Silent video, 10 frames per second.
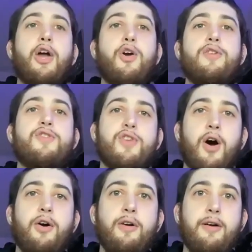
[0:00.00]
a good
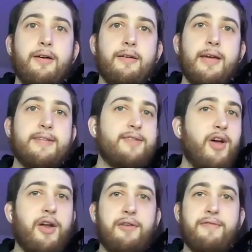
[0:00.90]
song is
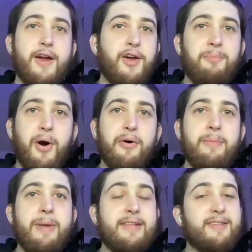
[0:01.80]
not a very good
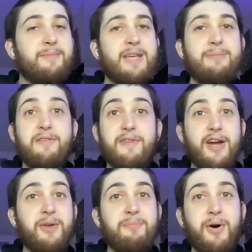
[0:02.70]
poem, and sometimes a
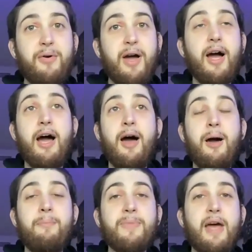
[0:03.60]

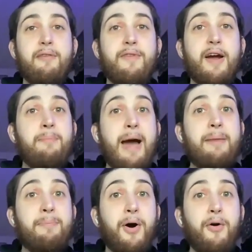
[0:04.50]
very
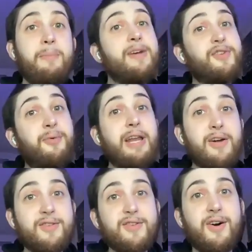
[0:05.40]
bad poem is a
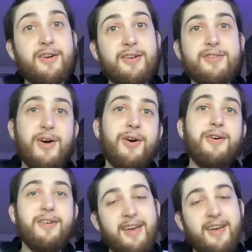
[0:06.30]
really good song. So,